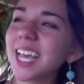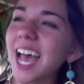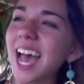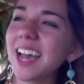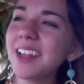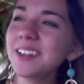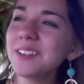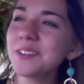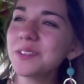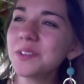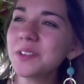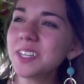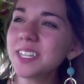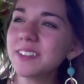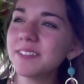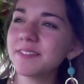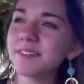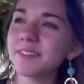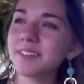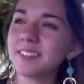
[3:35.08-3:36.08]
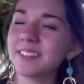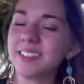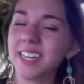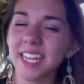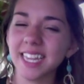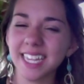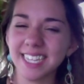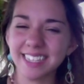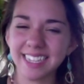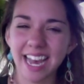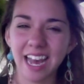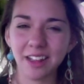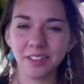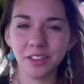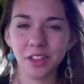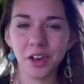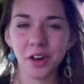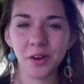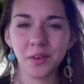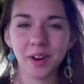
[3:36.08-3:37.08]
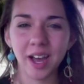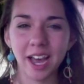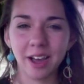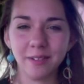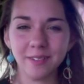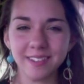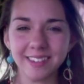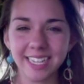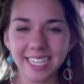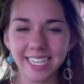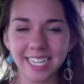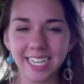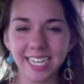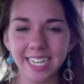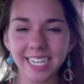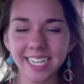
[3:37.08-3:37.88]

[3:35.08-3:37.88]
I just sort of stayed on the down low. I was like